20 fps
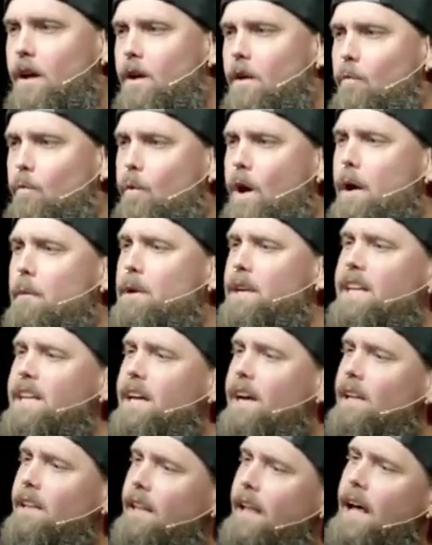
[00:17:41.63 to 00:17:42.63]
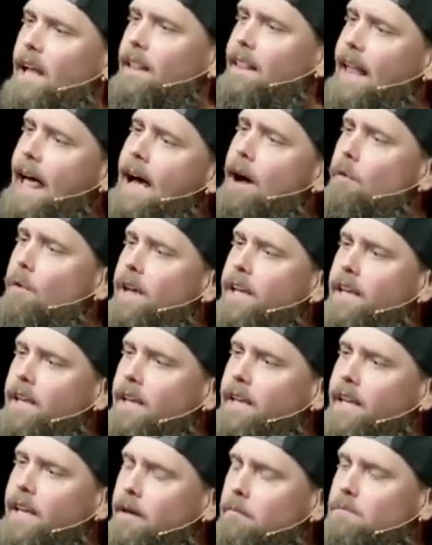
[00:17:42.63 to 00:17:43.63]
Why would he allow
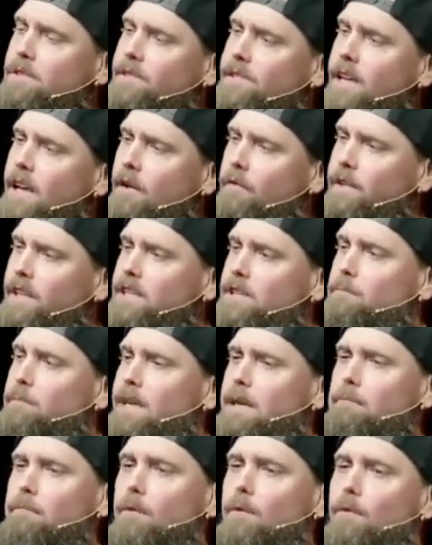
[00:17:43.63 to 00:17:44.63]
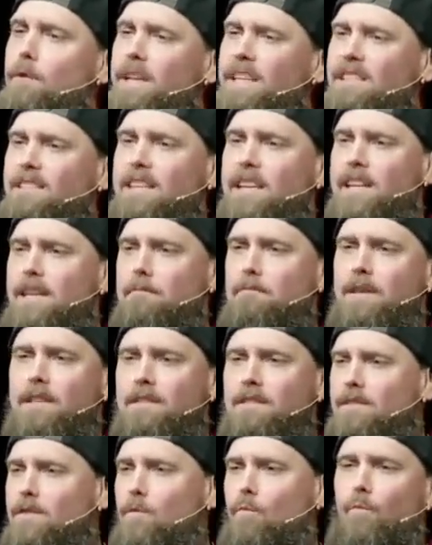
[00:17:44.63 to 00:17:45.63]
himself, his people, his enemies
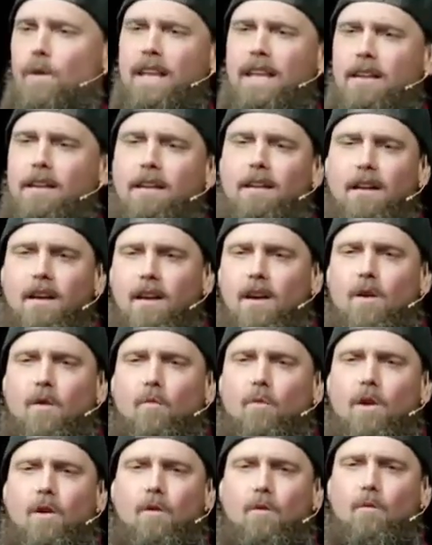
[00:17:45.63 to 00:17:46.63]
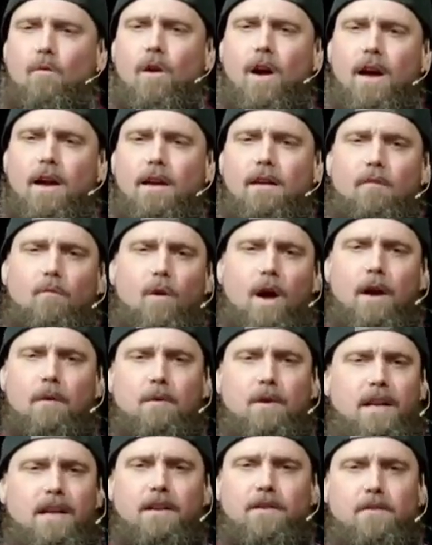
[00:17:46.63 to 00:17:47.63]
to win? Why would
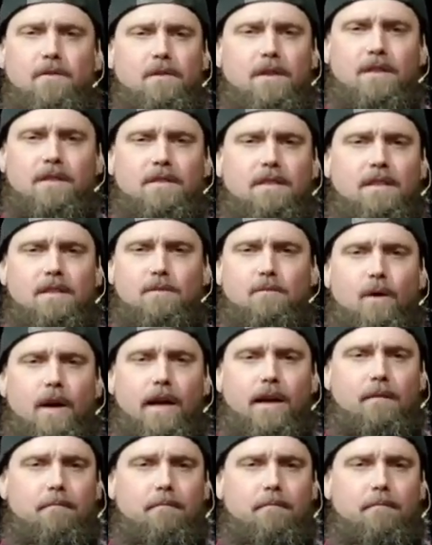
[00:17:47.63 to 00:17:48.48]
he do this way?